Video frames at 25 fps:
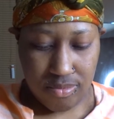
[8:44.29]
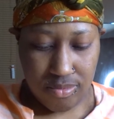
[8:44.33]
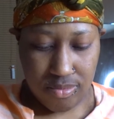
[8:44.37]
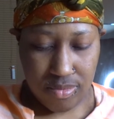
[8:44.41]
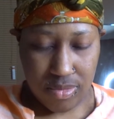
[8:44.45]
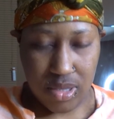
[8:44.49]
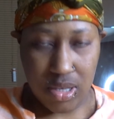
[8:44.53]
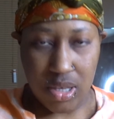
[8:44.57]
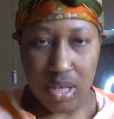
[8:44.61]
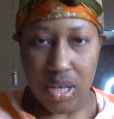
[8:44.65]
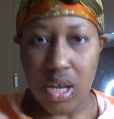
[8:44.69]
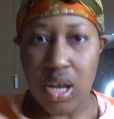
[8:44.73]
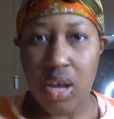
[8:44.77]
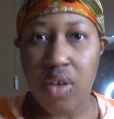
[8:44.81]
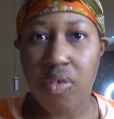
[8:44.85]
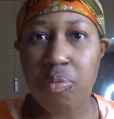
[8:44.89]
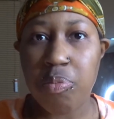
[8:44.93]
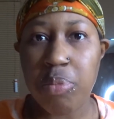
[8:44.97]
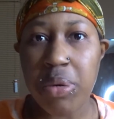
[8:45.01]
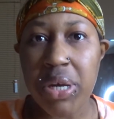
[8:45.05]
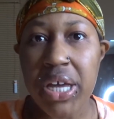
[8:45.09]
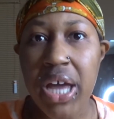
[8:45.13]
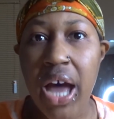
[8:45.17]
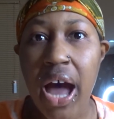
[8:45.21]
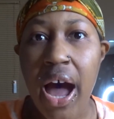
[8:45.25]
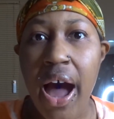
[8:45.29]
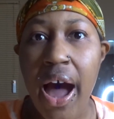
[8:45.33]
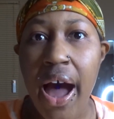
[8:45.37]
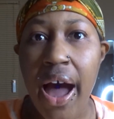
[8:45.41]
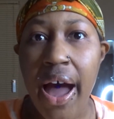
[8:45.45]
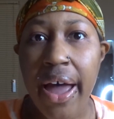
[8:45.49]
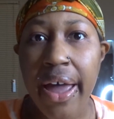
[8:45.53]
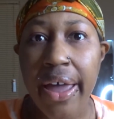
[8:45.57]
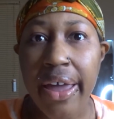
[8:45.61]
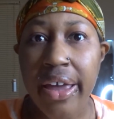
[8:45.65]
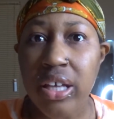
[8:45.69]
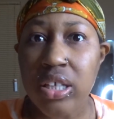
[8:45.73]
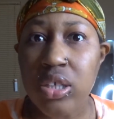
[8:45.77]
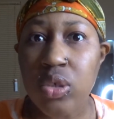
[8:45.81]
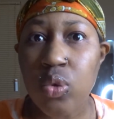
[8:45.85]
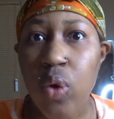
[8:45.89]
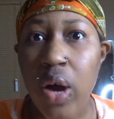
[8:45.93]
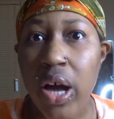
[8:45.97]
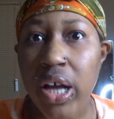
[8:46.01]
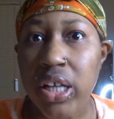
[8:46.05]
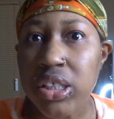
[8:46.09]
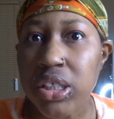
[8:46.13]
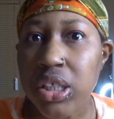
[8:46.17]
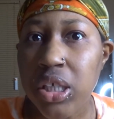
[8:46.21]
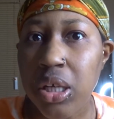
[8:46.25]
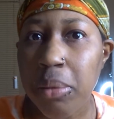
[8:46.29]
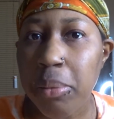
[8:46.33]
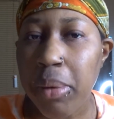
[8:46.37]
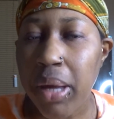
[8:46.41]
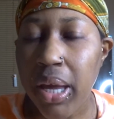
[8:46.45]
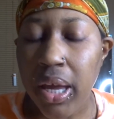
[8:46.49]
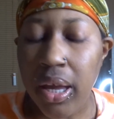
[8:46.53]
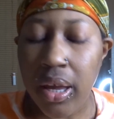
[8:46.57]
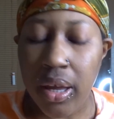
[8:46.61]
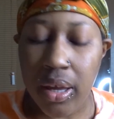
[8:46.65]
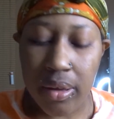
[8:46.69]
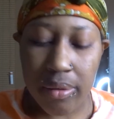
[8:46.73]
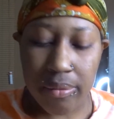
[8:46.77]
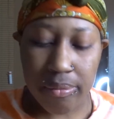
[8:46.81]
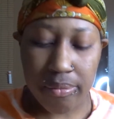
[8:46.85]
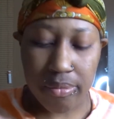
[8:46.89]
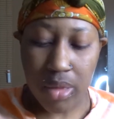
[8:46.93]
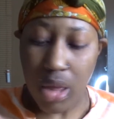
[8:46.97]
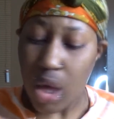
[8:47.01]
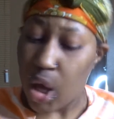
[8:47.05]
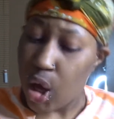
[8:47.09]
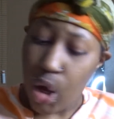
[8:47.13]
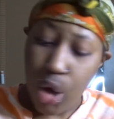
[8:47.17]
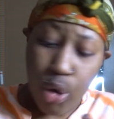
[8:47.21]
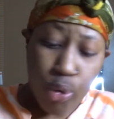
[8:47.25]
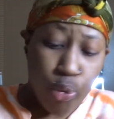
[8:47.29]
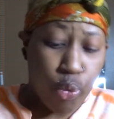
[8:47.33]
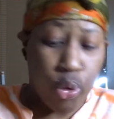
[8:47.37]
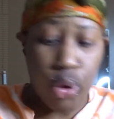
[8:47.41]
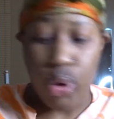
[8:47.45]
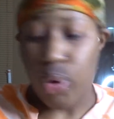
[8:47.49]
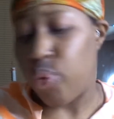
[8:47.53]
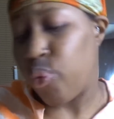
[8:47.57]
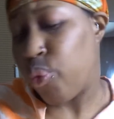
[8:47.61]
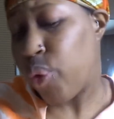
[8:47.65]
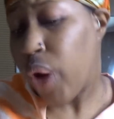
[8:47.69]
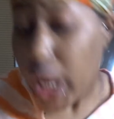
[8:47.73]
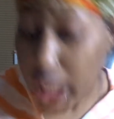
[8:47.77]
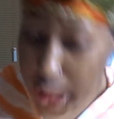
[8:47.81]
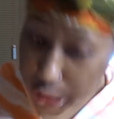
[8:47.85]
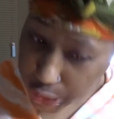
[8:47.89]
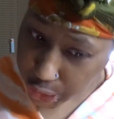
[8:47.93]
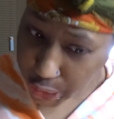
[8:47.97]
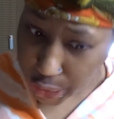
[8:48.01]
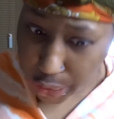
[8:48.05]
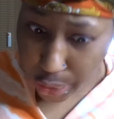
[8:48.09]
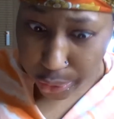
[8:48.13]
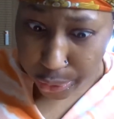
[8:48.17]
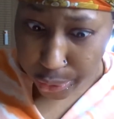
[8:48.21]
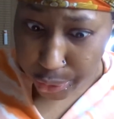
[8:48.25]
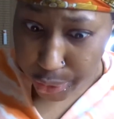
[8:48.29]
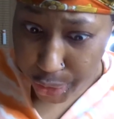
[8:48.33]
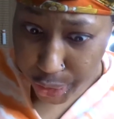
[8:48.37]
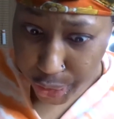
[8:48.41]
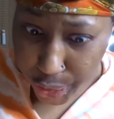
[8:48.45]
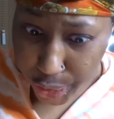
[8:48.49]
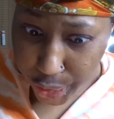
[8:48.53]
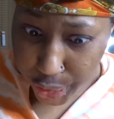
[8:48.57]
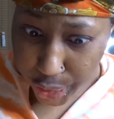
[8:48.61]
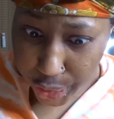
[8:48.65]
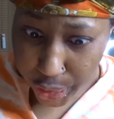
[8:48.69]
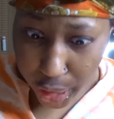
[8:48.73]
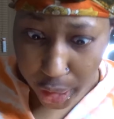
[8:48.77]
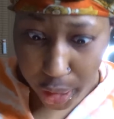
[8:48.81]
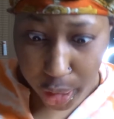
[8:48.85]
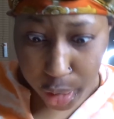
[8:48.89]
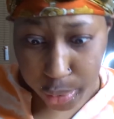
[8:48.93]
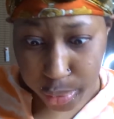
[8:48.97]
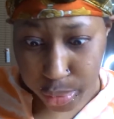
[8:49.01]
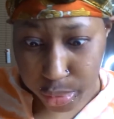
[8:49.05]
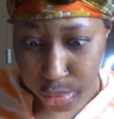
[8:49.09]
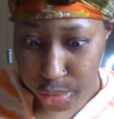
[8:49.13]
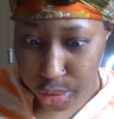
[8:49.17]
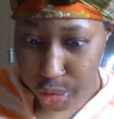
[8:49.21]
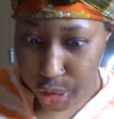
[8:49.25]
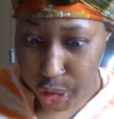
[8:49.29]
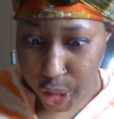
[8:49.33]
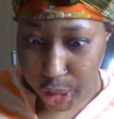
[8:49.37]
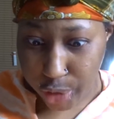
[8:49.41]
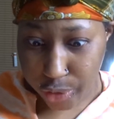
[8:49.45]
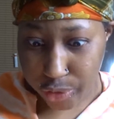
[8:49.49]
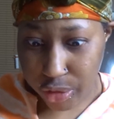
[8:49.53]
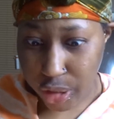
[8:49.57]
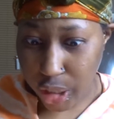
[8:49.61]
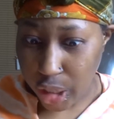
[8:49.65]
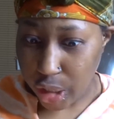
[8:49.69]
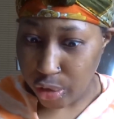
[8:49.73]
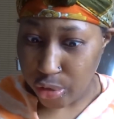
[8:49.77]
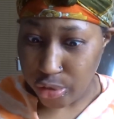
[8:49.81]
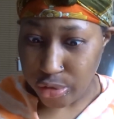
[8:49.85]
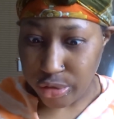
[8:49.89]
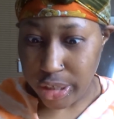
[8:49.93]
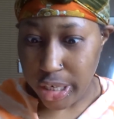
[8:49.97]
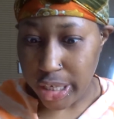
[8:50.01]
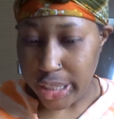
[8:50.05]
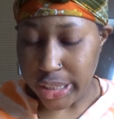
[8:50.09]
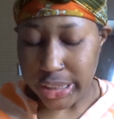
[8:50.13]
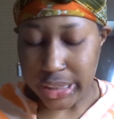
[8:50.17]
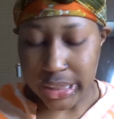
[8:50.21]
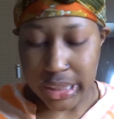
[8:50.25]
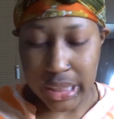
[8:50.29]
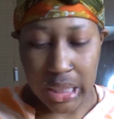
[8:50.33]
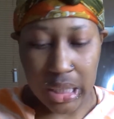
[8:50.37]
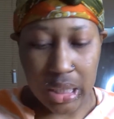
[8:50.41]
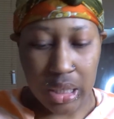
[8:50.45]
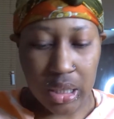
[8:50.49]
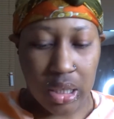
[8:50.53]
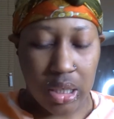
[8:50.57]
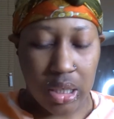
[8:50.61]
The FBI is watching me. Well, watch out, honey. I hope you see everything you're trying to see.